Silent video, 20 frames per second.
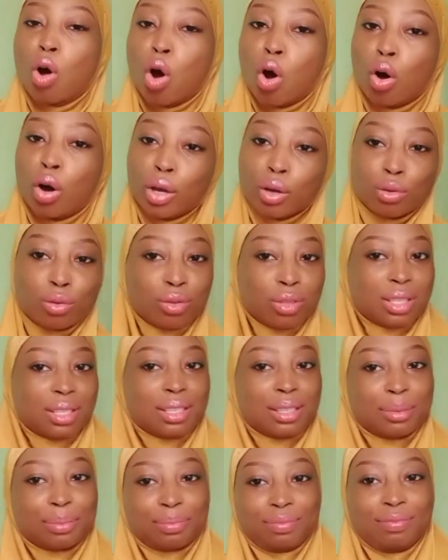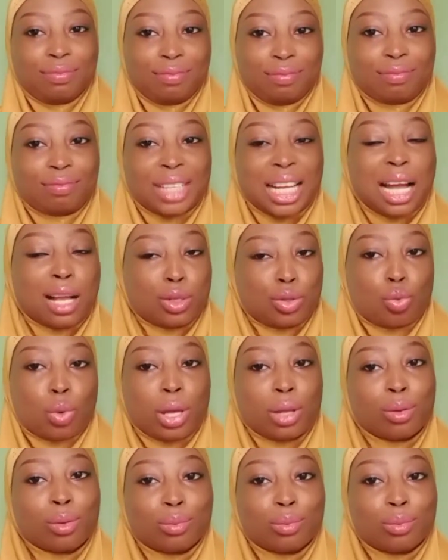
oils as well.